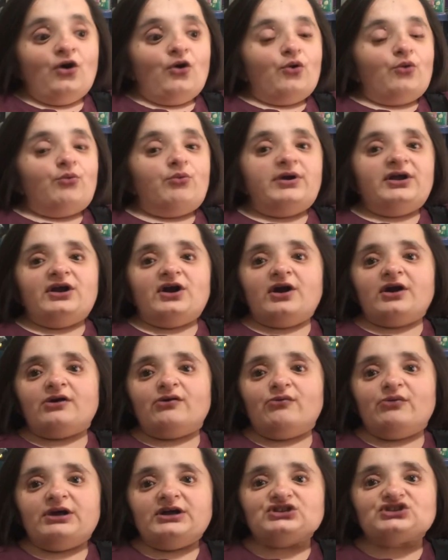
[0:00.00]
we are
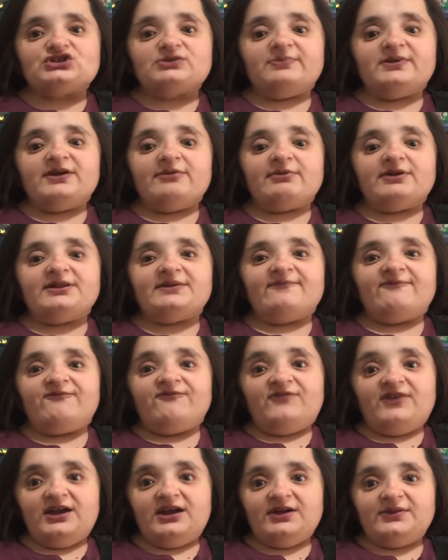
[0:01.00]
going to be
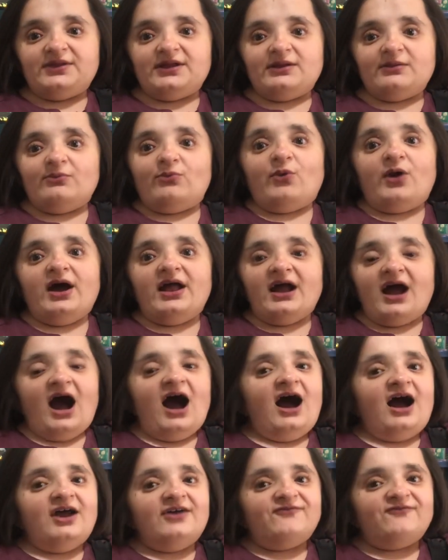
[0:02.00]
revealing what
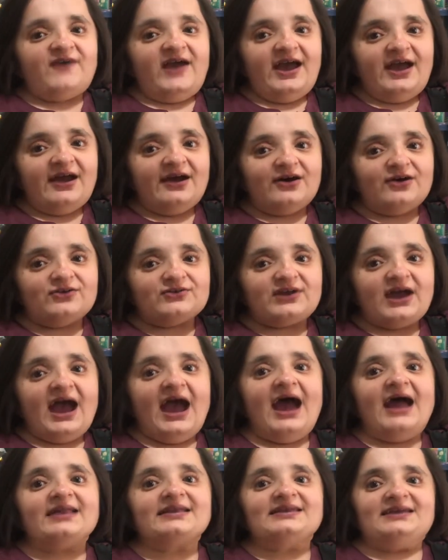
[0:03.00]
I found
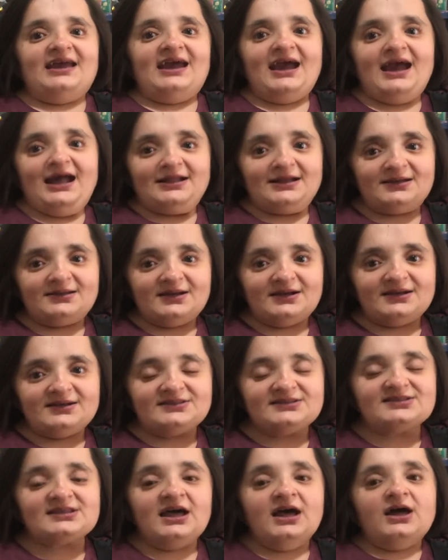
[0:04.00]
at
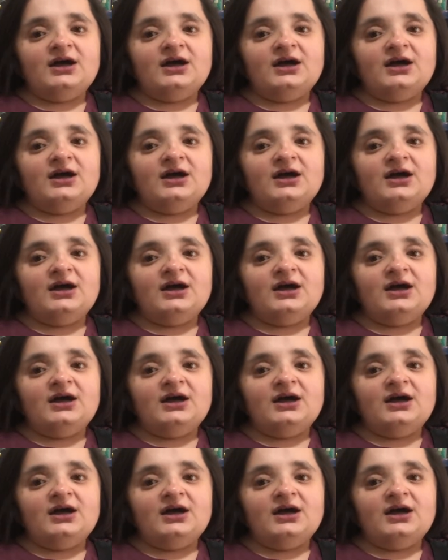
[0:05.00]
Canada's